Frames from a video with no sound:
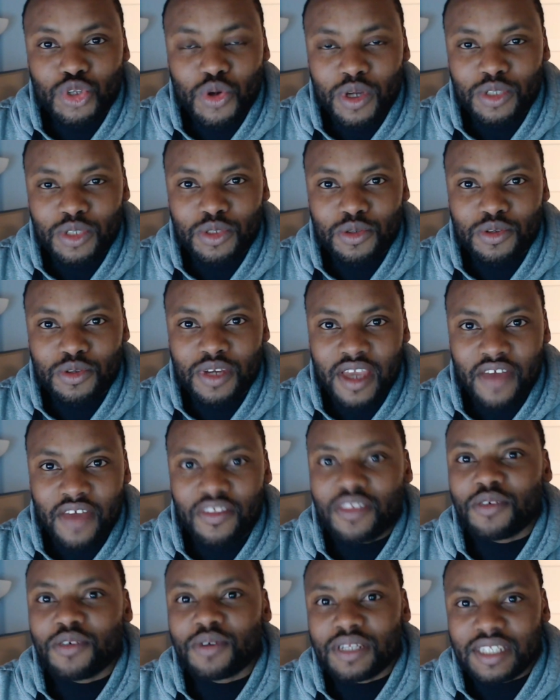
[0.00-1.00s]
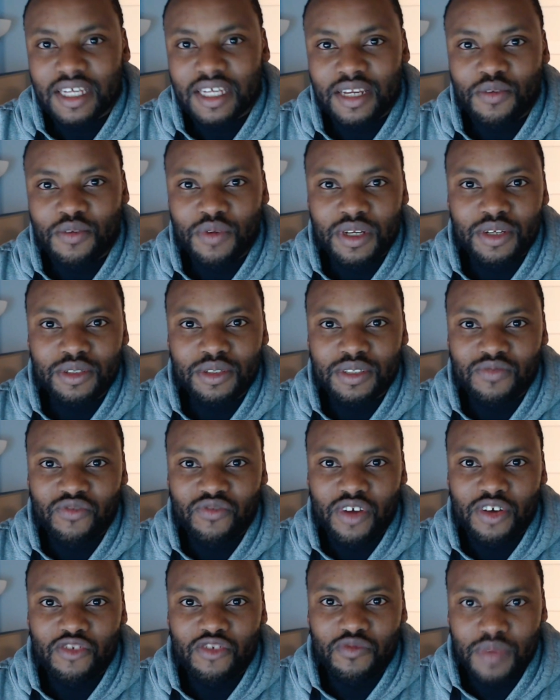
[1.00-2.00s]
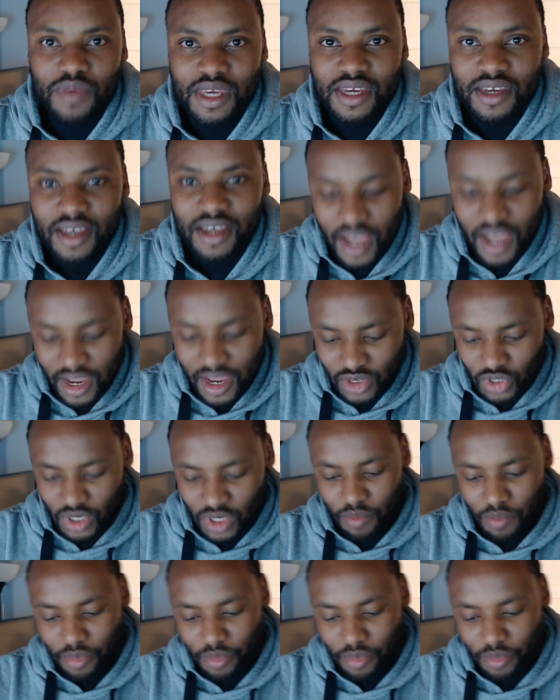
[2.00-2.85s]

put two and two together. There were dirty windows in front of me.